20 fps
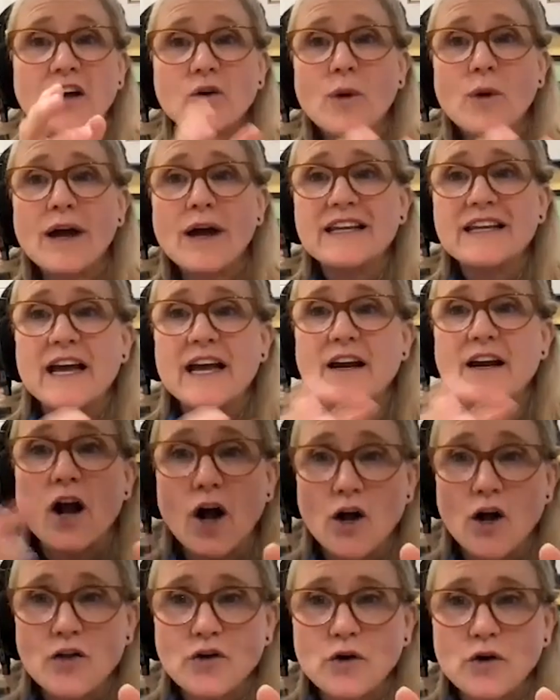do i get
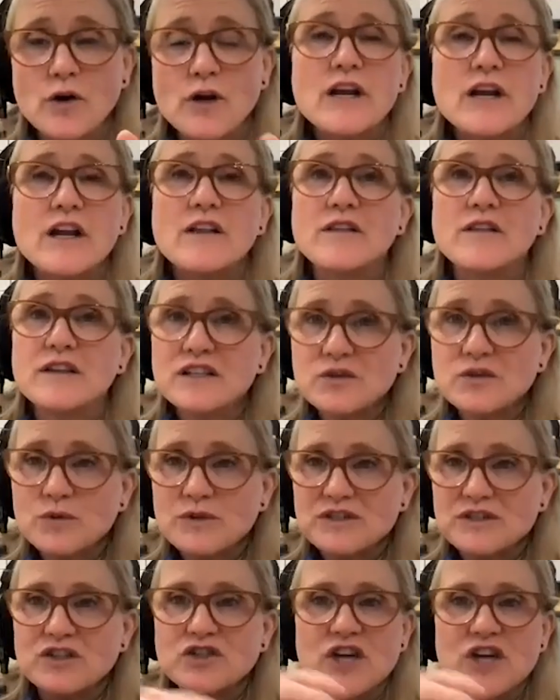other this was
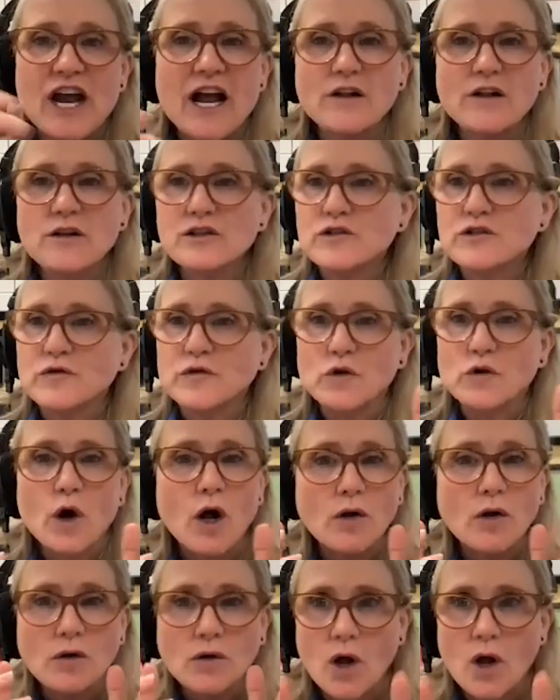a challenge for a
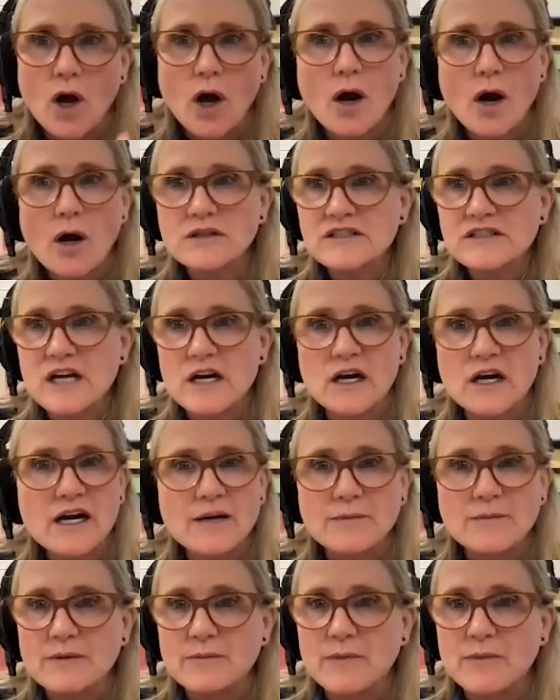long
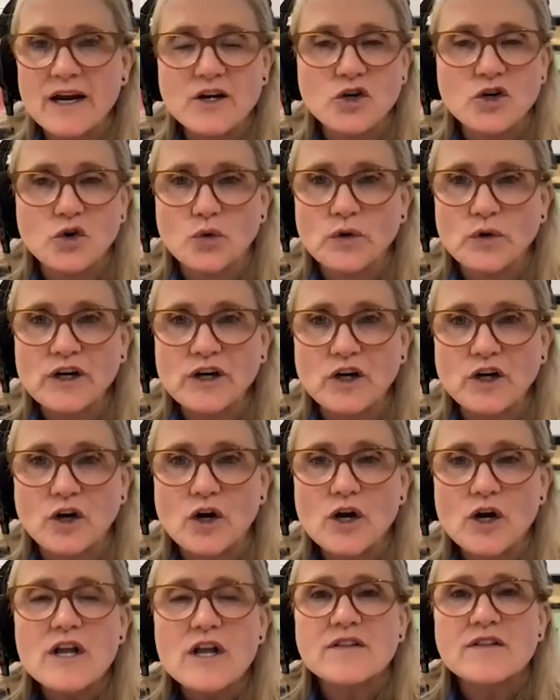time in my career
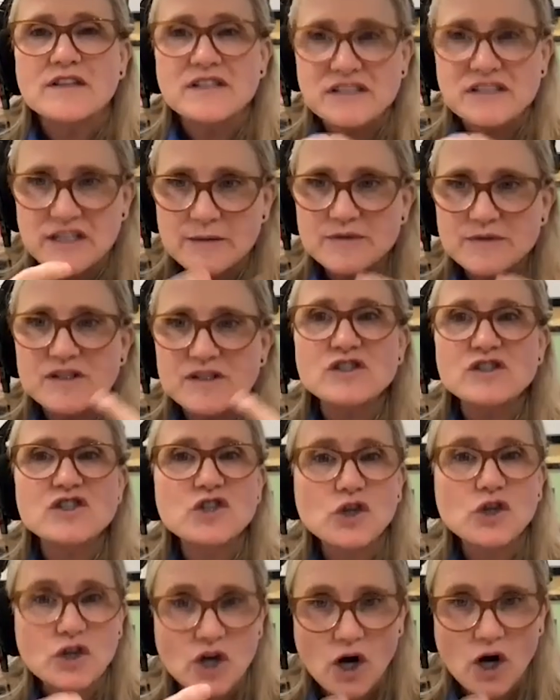the simpsons
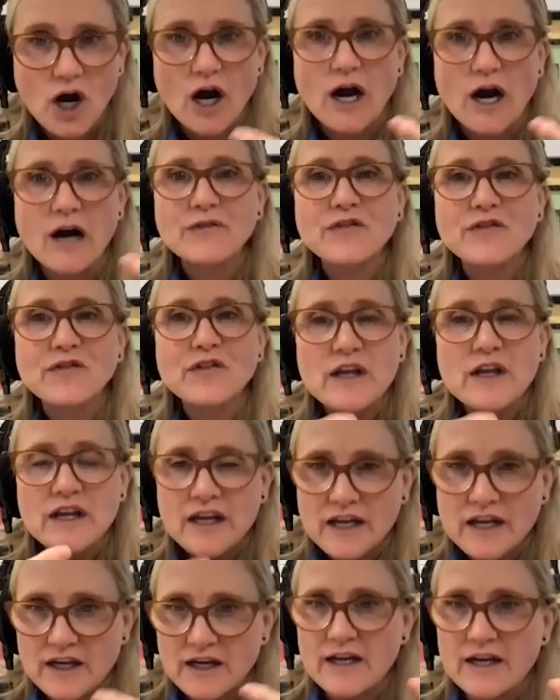took off
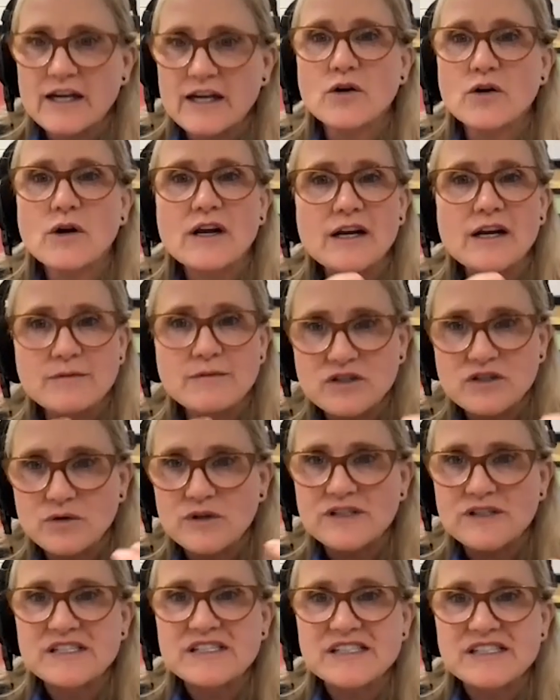and I here i am
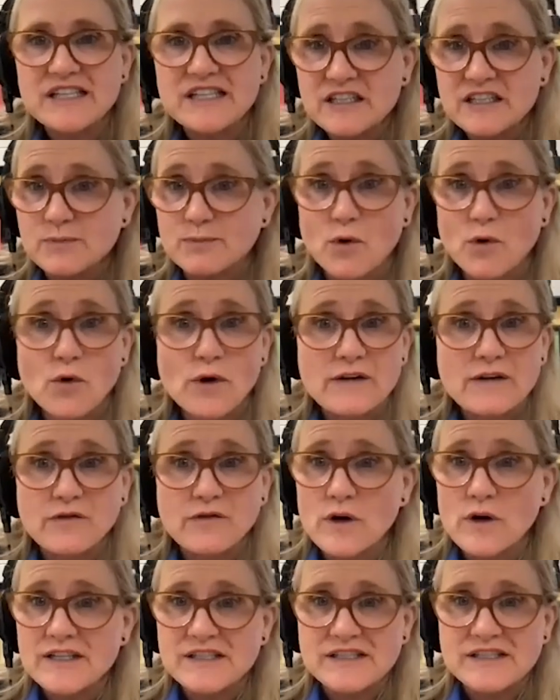doing six boy
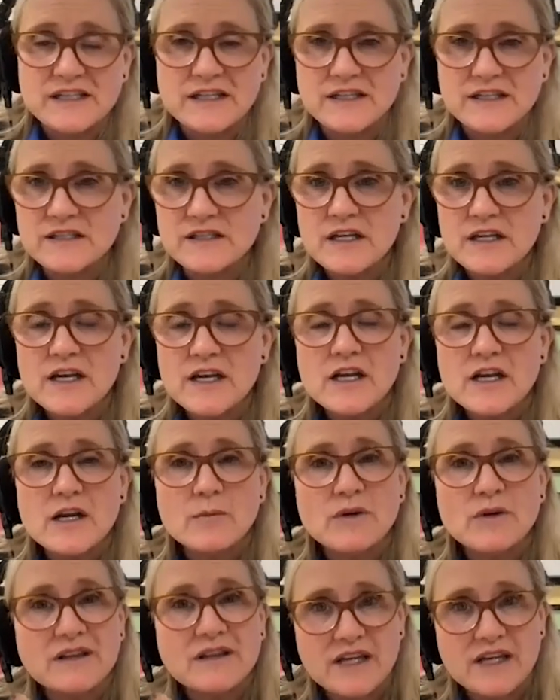voices
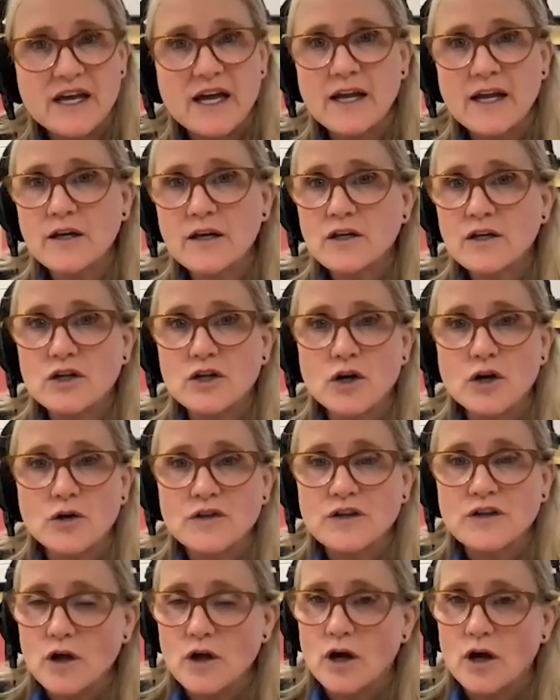but then you know
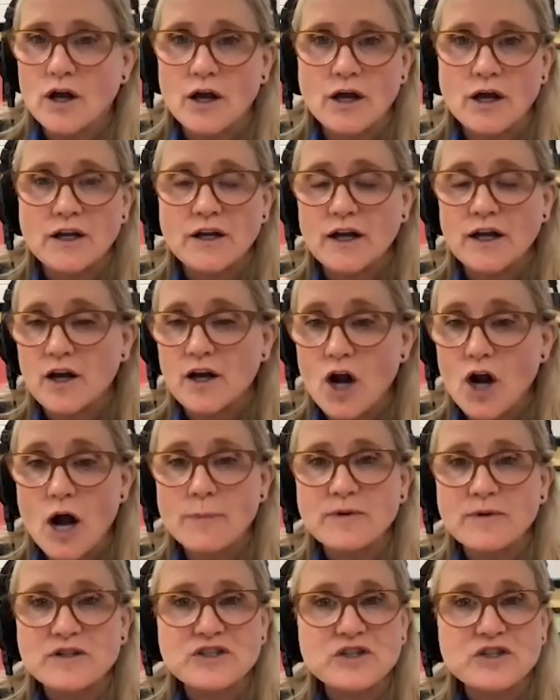the, uh, uh, an
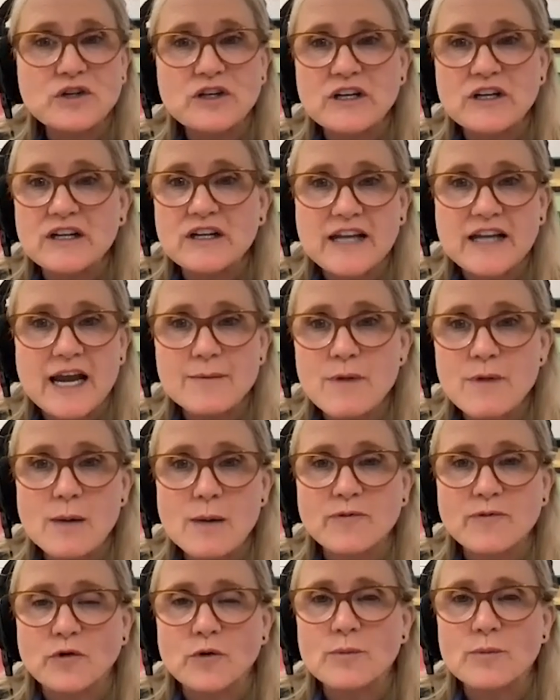opportunity came
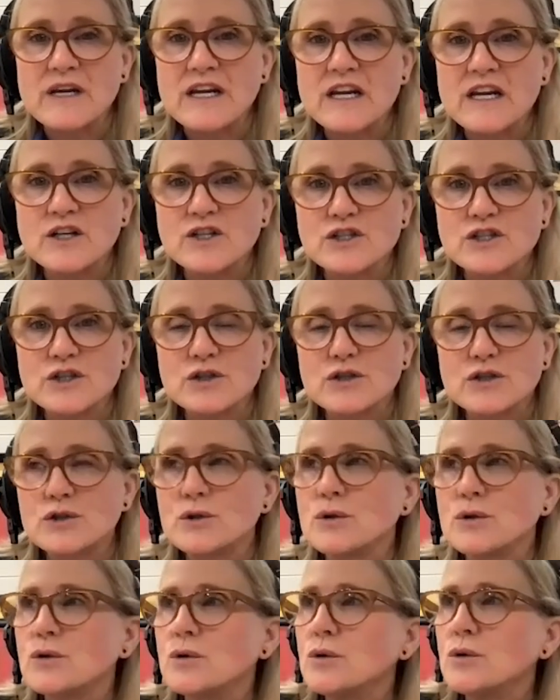up for me to
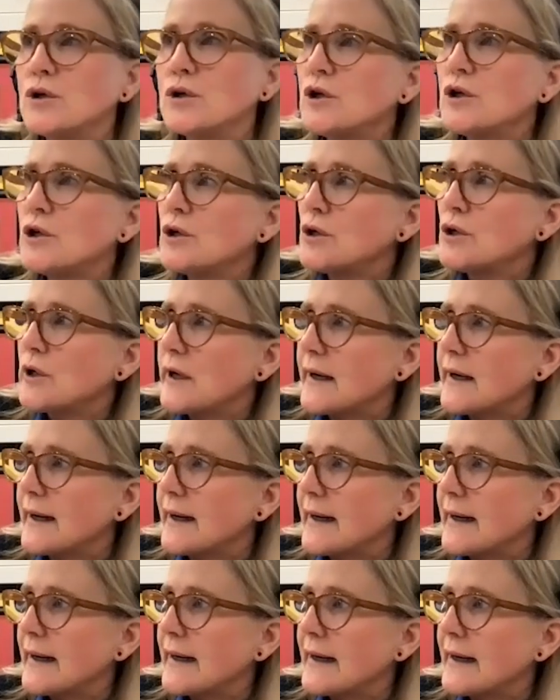do
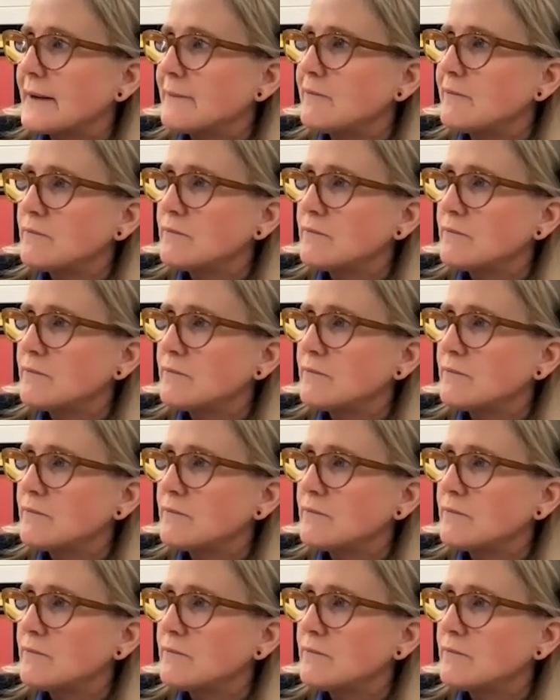uh,